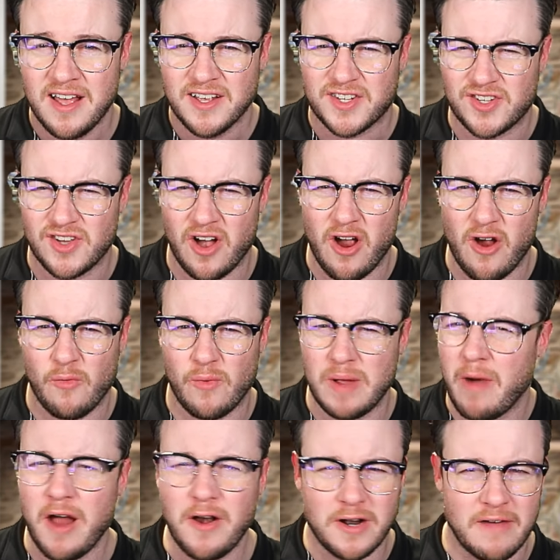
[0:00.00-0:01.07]
So we
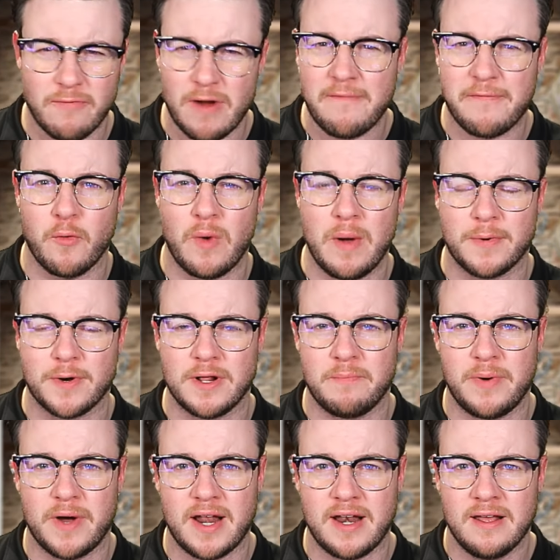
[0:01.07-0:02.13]
might not have Rafa at Wimbledon,
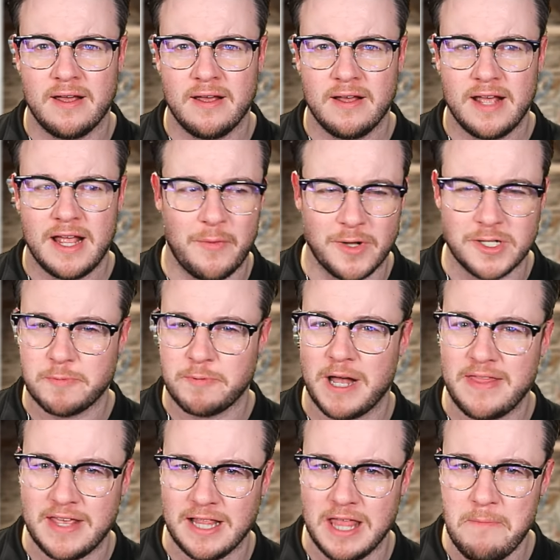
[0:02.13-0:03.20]
but he wants to play
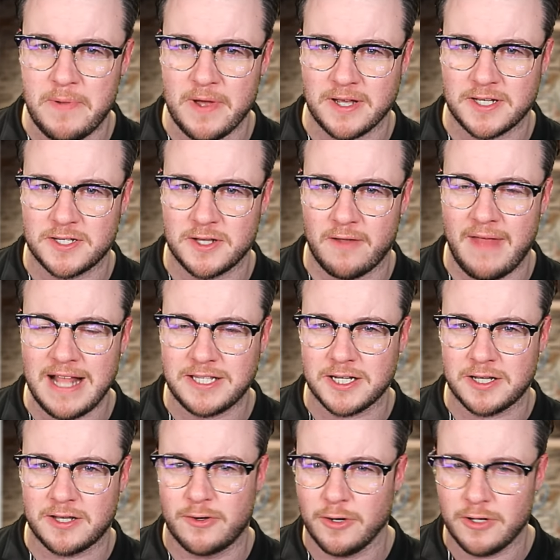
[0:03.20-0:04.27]
the Olympics. So that's
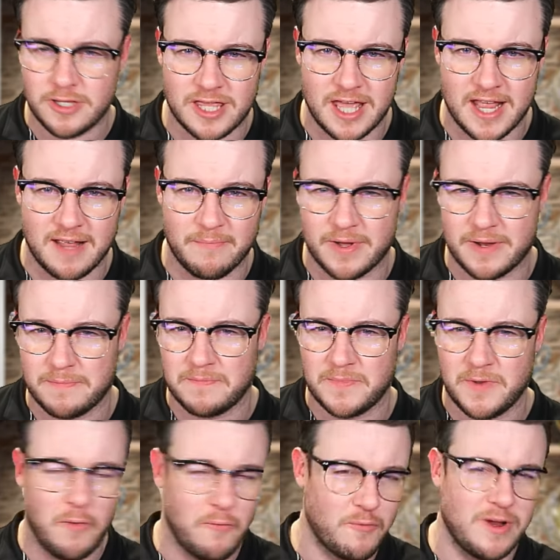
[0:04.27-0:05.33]
a good thing, but
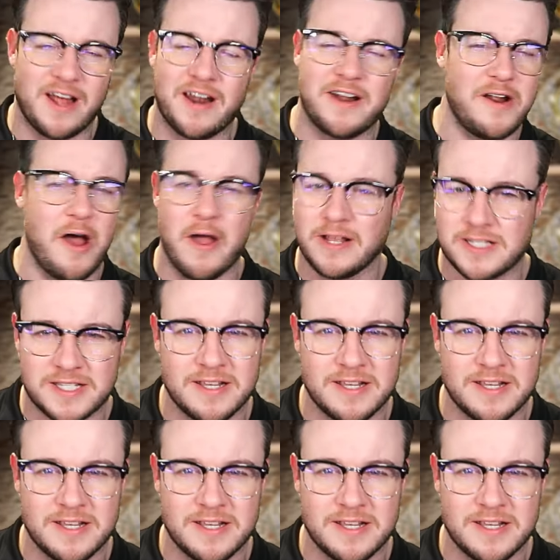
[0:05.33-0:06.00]
not I don't know.